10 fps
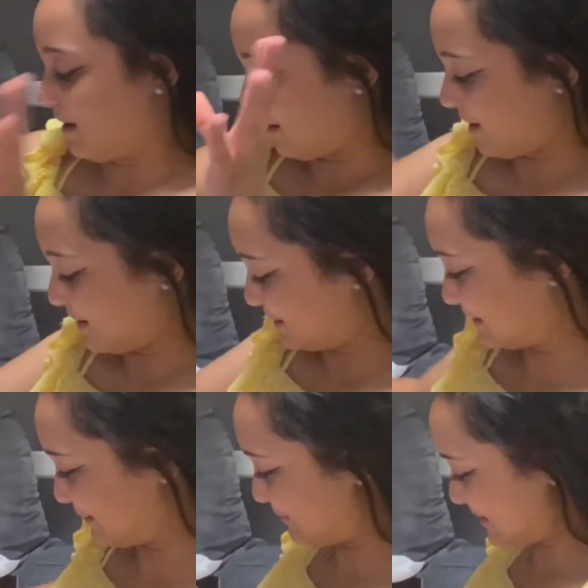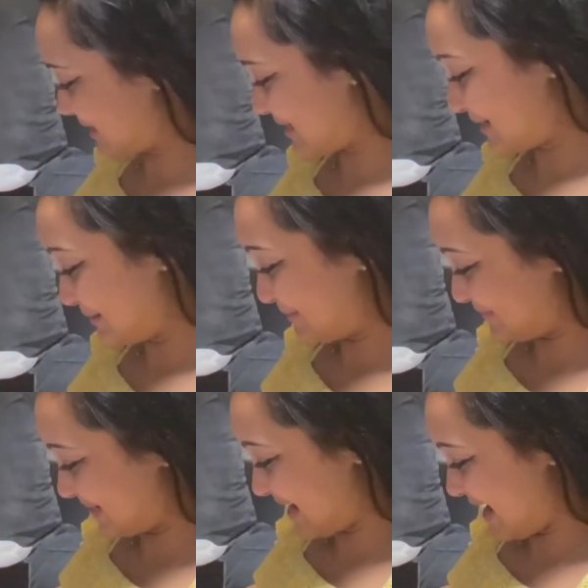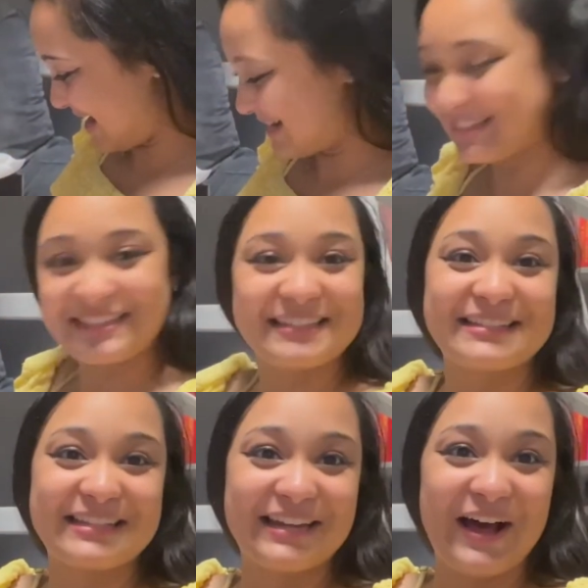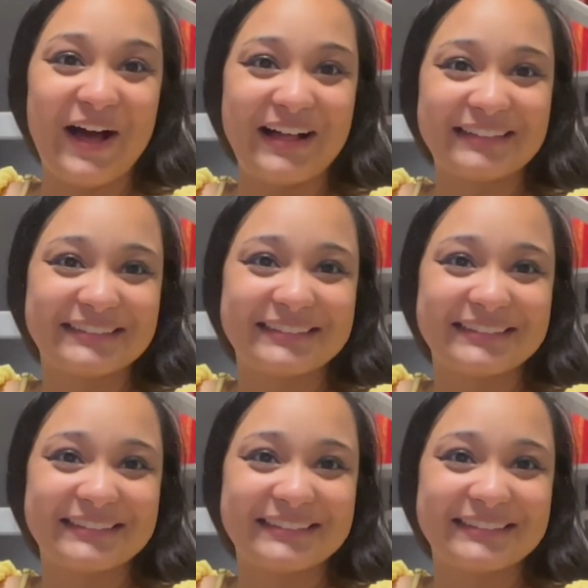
Alright, so this is the doll.